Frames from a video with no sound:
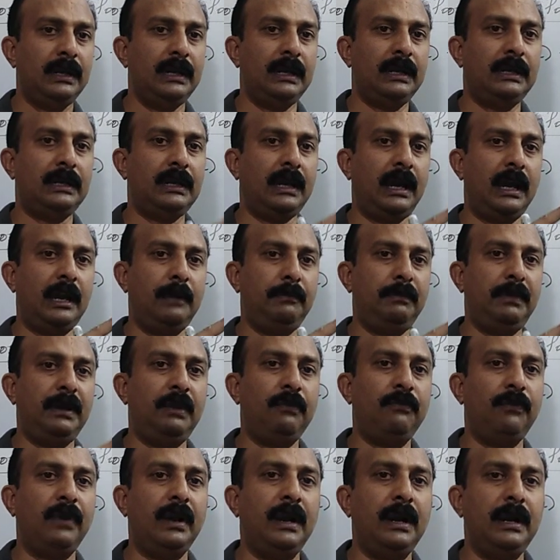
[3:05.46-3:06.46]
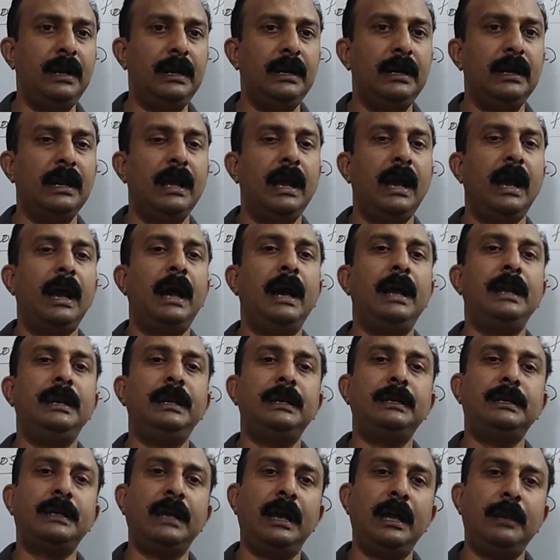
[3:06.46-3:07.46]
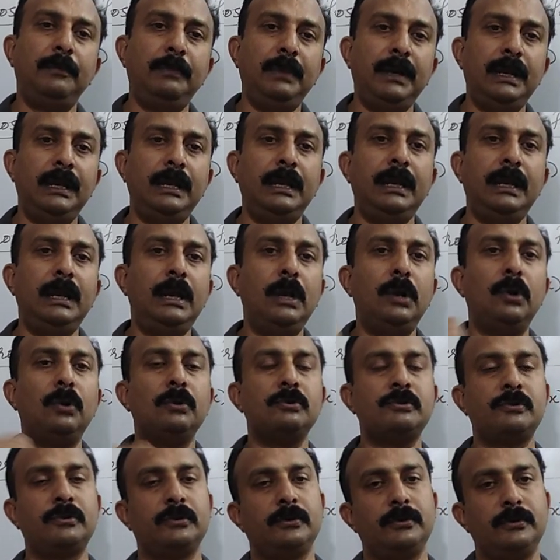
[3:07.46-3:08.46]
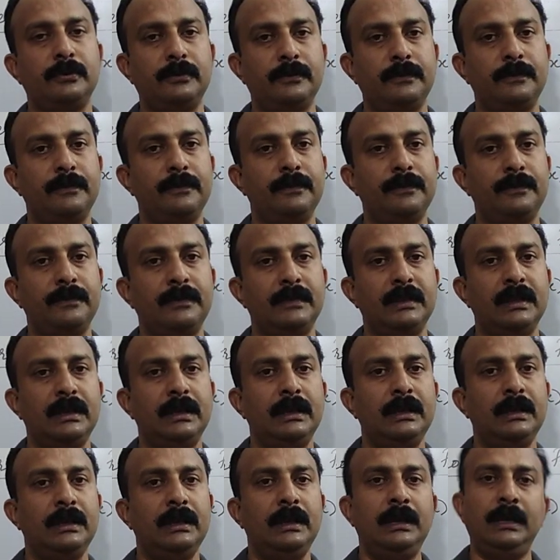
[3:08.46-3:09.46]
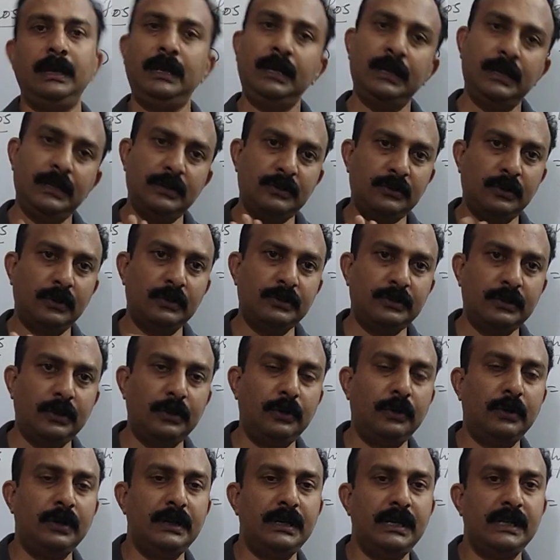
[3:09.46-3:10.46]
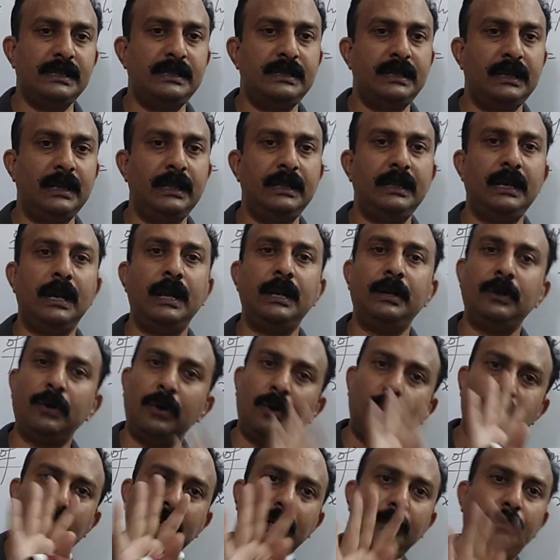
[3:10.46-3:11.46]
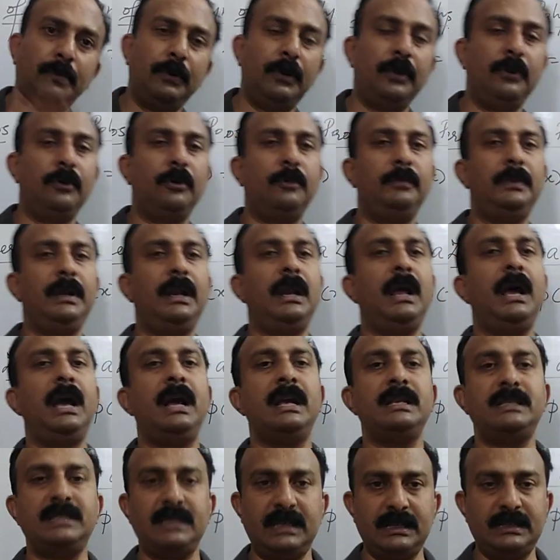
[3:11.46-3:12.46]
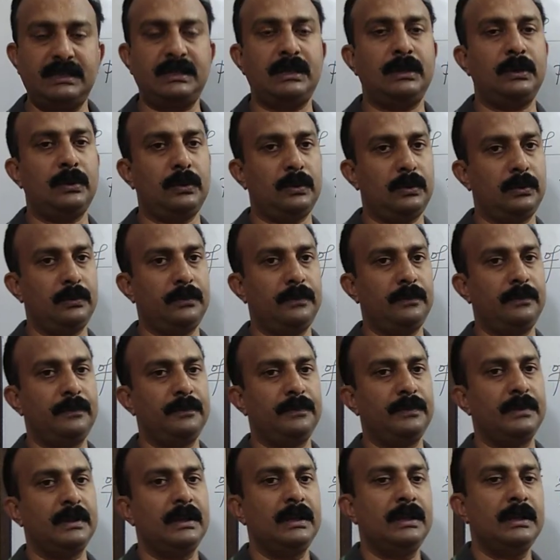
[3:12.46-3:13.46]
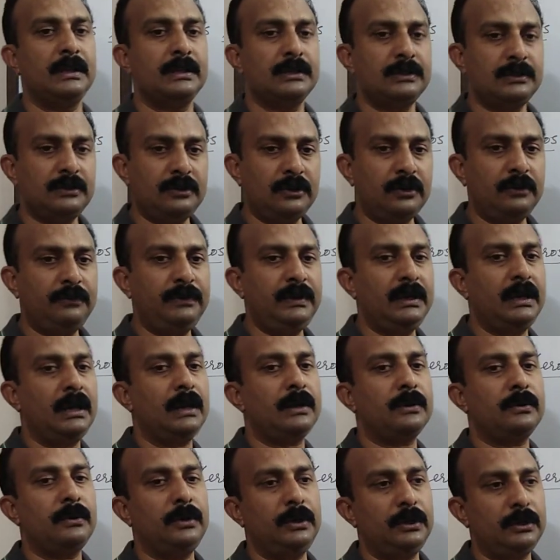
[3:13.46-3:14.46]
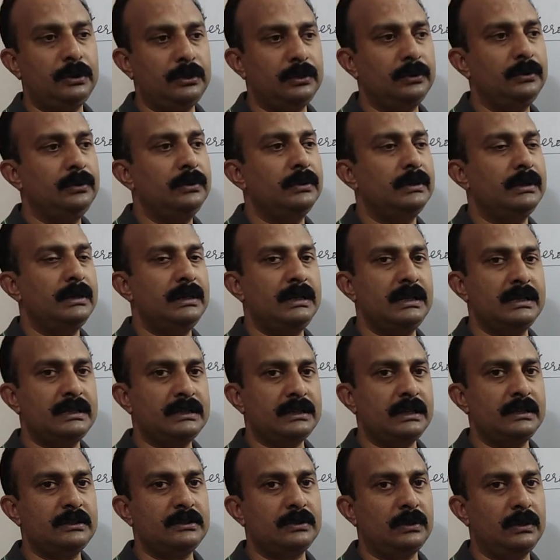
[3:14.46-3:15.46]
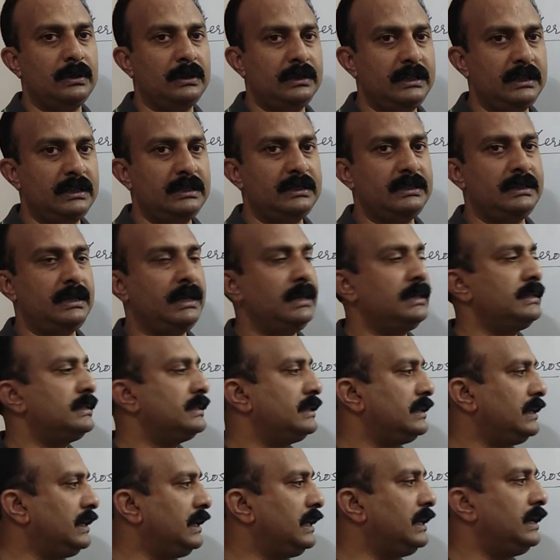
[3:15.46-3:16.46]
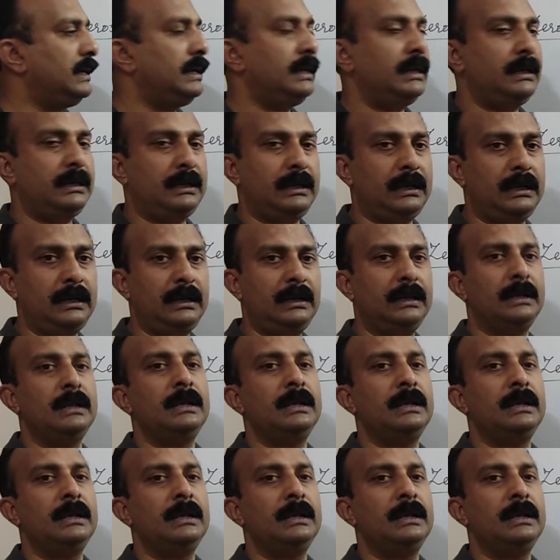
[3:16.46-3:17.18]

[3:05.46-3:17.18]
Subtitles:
it can be 1, and it can be nil also. It is also not necessary that all the polynomial has a 0. So we are going to discuss all these things in detail